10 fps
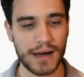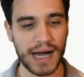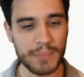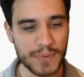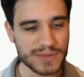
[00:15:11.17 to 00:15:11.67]

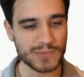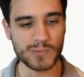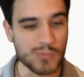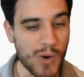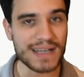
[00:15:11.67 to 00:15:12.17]
I put
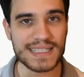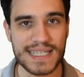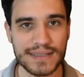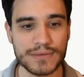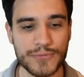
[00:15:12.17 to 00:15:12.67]
one
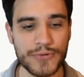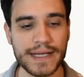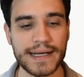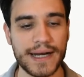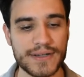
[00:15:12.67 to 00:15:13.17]
single
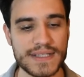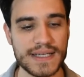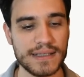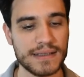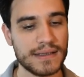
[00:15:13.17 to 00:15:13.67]
freaking
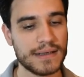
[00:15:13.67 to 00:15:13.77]
energy,